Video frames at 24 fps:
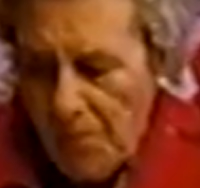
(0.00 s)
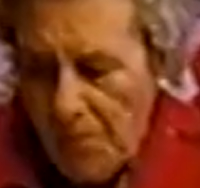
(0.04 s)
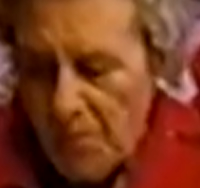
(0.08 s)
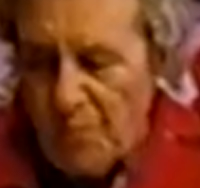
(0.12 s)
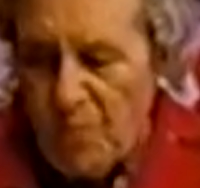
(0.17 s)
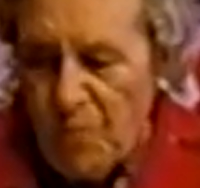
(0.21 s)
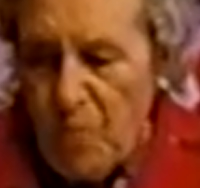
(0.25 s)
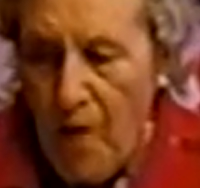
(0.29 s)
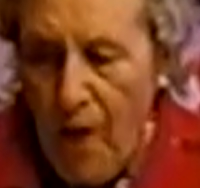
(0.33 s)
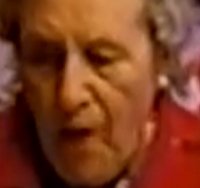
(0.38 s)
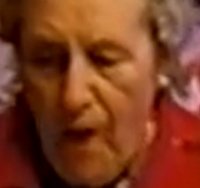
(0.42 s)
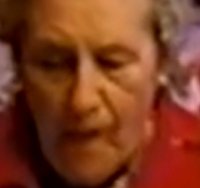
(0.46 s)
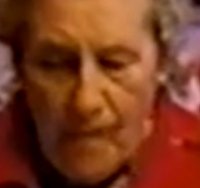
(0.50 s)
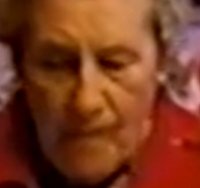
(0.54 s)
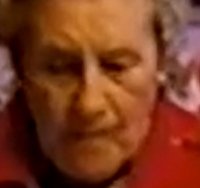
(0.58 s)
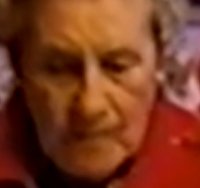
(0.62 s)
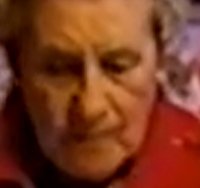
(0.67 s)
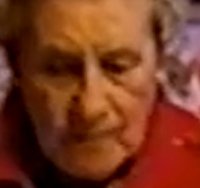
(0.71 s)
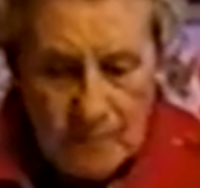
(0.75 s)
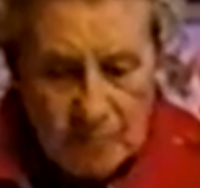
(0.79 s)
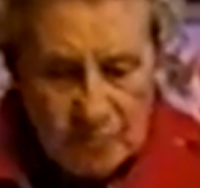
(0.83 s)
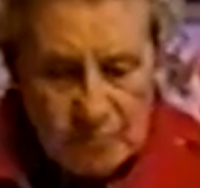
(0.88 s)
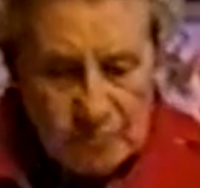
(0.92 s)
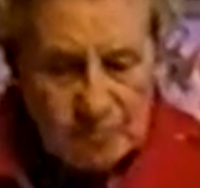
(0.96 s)
good
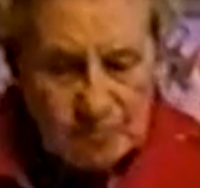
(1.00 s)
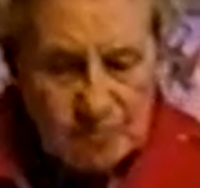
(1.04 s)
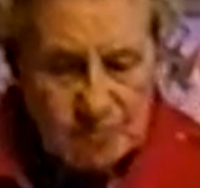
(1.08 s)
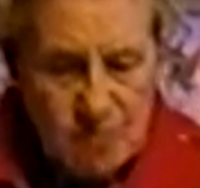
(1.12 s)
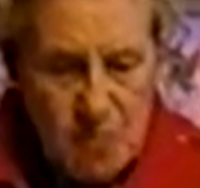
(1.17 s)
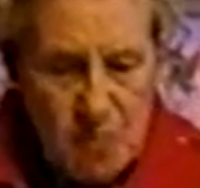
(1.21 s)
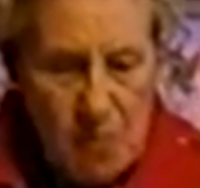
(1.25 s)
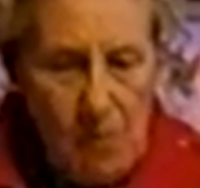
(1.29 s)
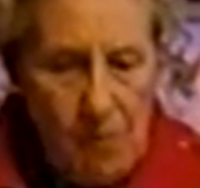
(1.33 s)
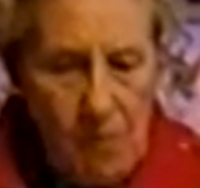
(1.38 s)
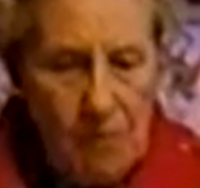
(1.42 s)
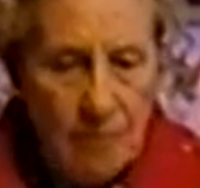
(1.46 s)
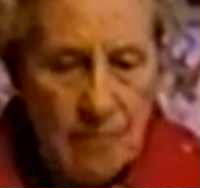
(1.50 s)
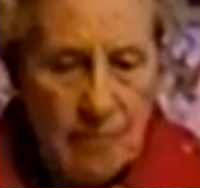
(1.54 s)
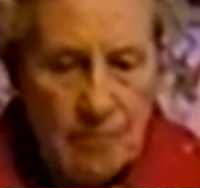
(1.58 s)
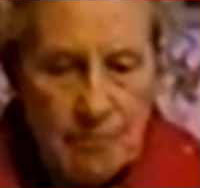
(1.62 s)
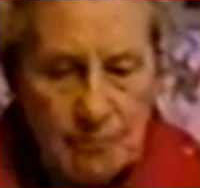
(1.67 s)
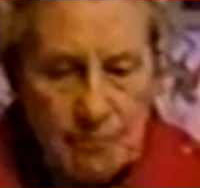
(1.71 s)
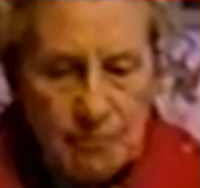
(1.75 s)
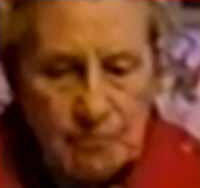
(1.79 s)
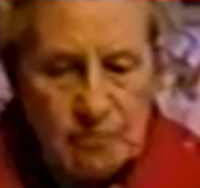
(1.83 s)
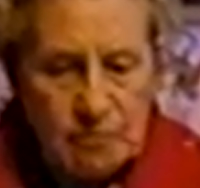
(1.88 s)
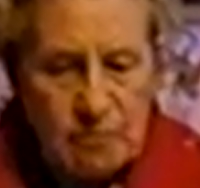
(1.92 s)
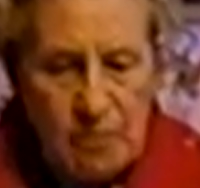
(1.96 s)
stewards of the, of
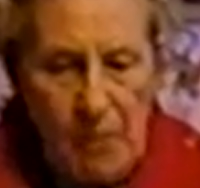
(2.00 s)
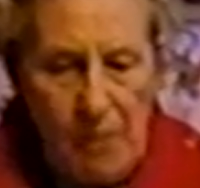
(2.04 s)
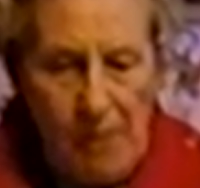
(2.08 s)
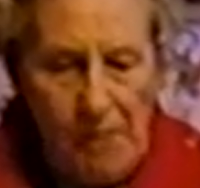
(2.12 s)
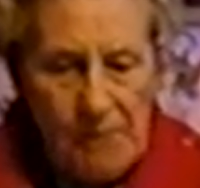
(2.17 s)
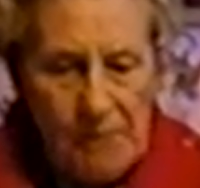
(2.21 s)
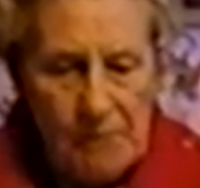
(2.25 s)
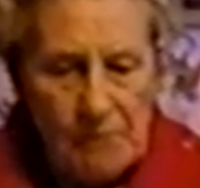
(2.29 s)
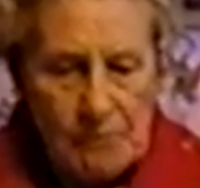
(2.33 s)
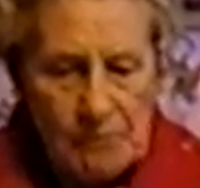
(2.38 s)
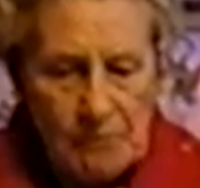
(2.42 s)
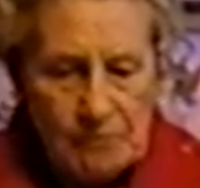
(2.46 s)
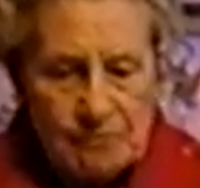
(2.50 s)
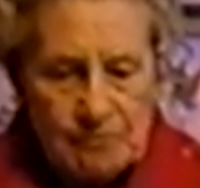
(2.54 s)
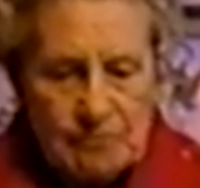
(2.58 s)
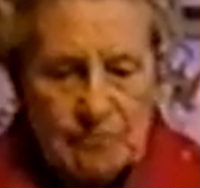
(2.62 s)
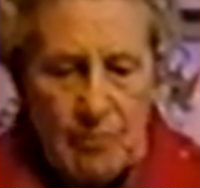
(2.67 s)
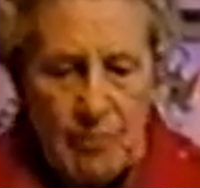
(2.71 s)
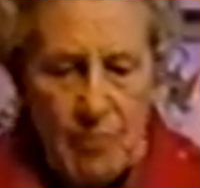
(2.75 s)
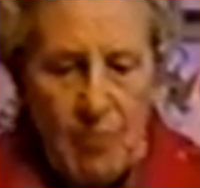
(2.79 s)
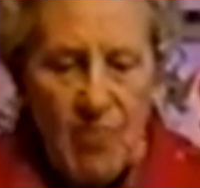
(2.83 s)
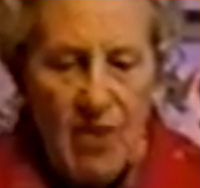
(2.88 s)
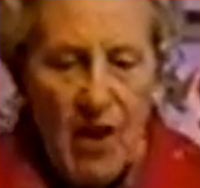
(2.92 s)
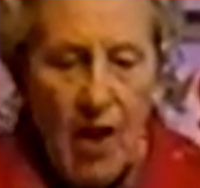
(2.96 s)
the community's money,